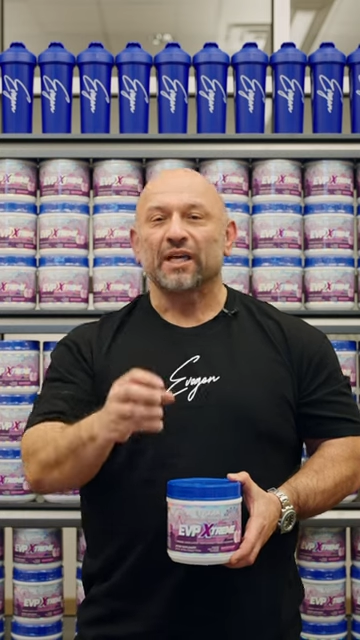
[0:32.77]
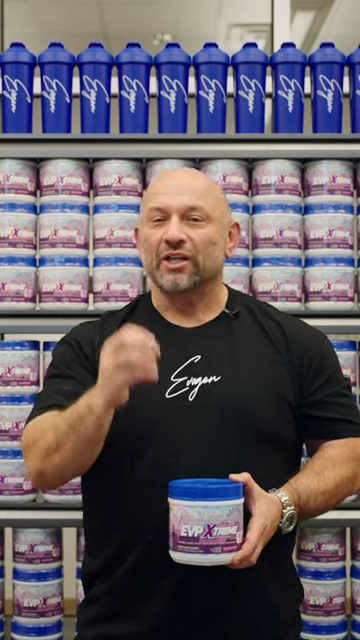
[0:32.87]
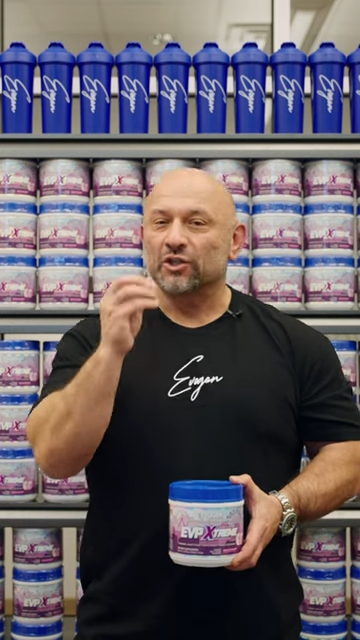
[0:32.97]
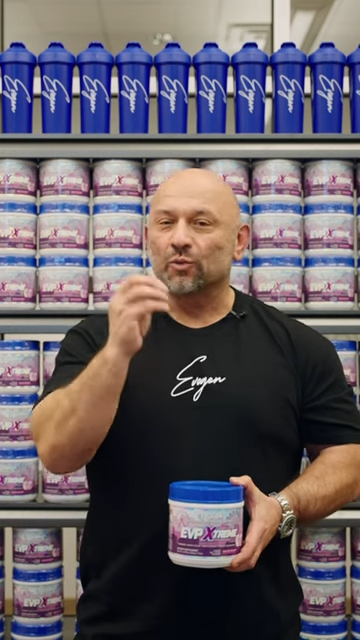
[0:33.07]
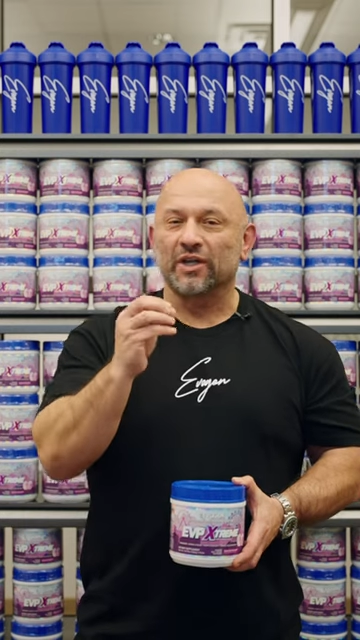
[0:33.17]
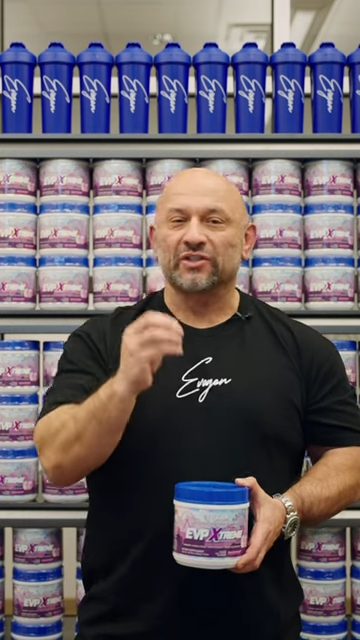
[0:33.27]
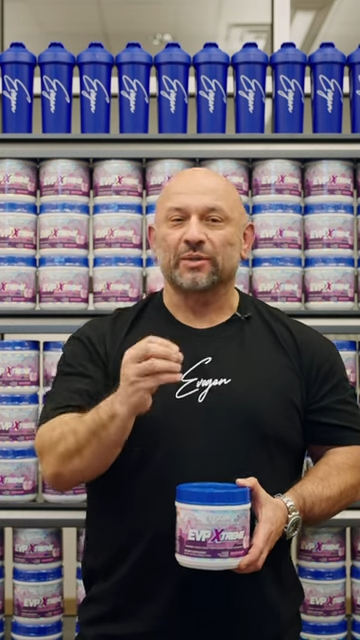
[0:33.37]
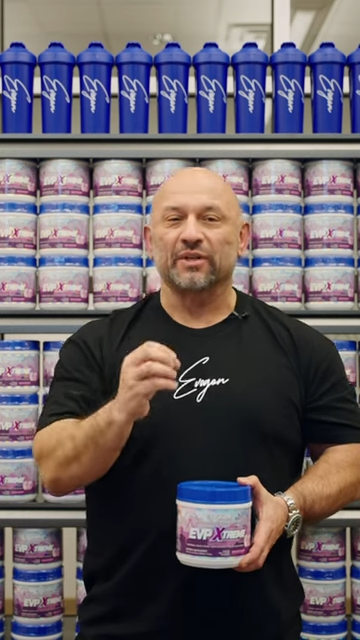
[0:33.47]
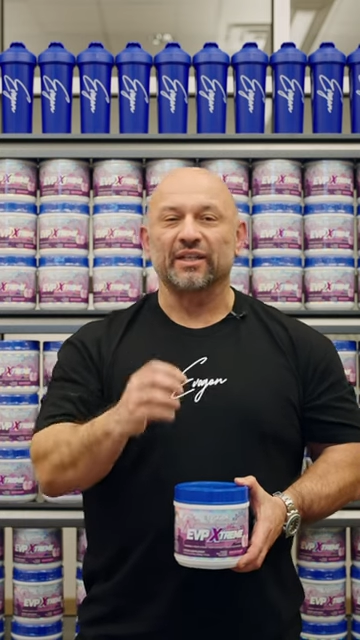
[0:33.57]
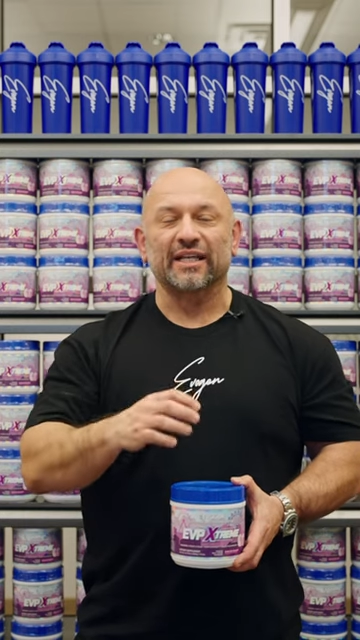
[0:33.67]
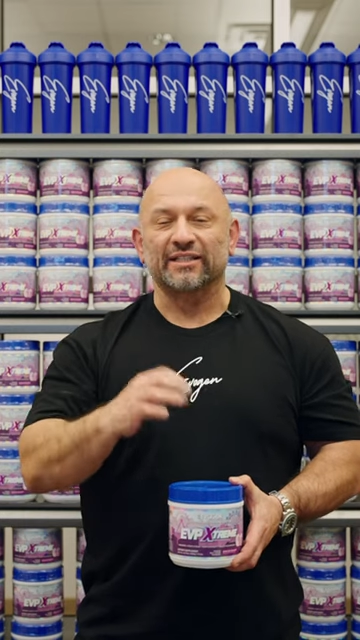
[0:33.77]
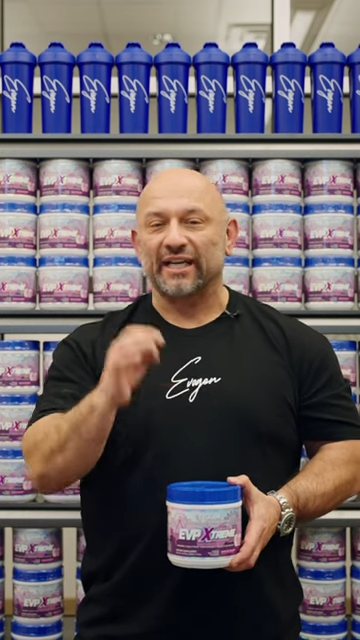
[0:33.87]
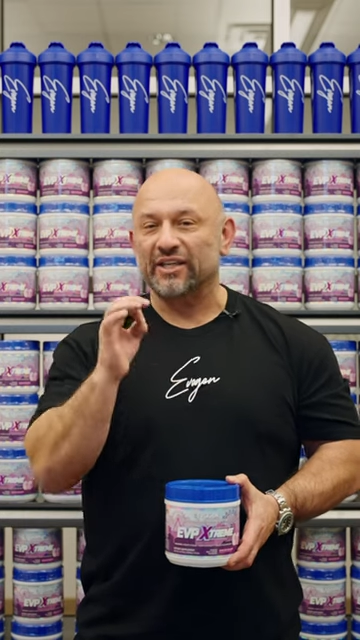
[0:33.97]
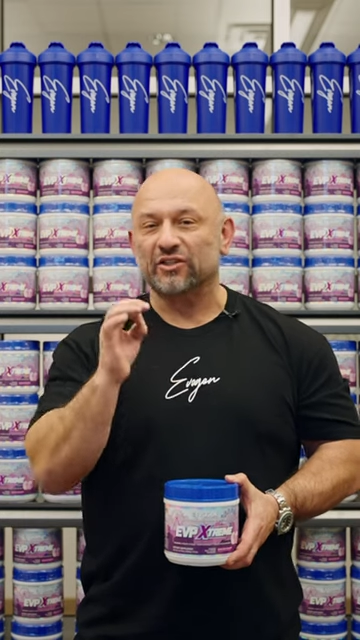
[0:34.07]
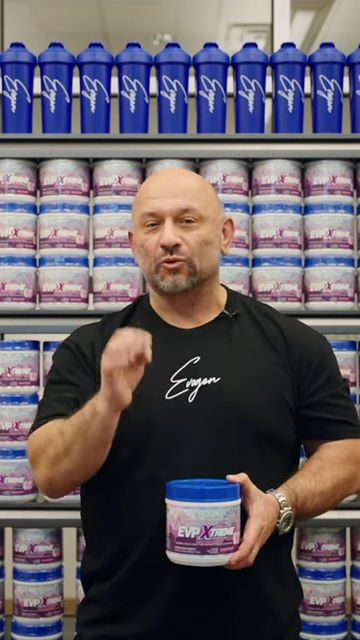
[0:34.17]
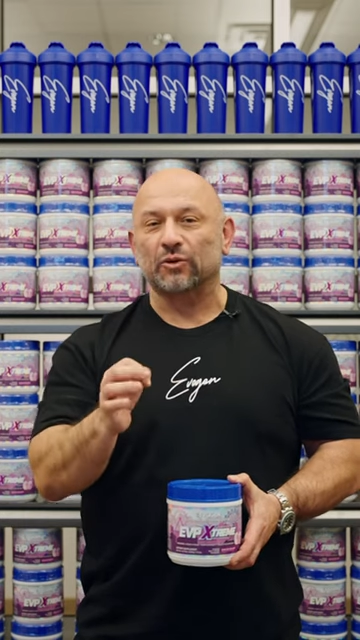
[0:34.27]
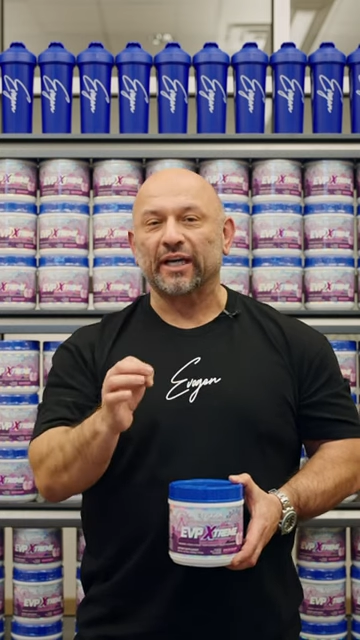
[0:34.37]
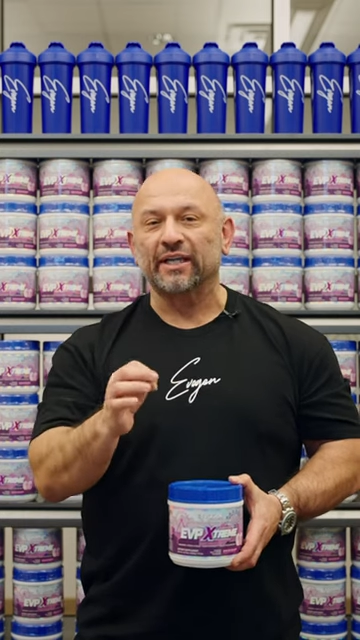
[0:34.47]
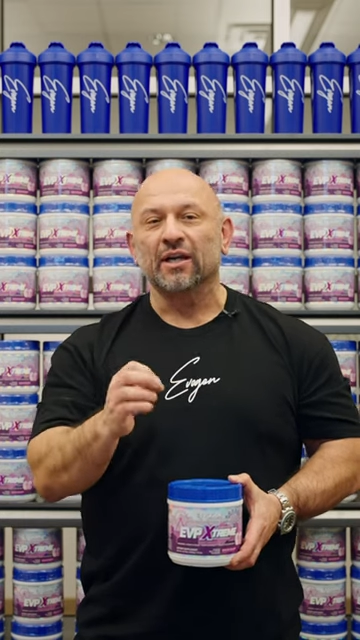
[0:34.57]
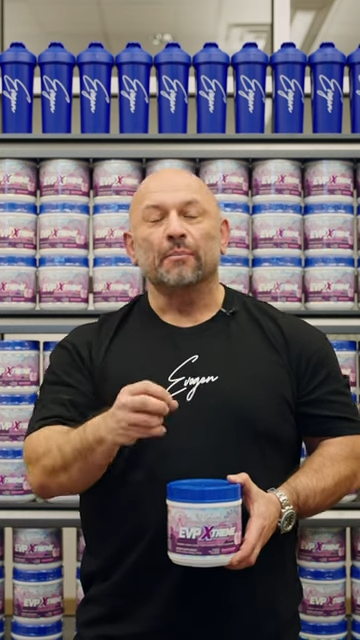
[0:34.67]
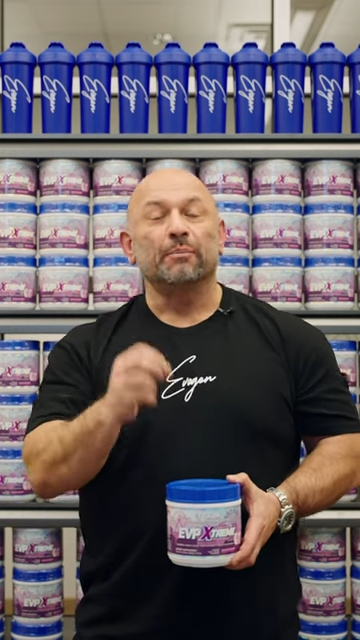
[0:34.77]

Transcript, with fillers: and you want something that tastes great,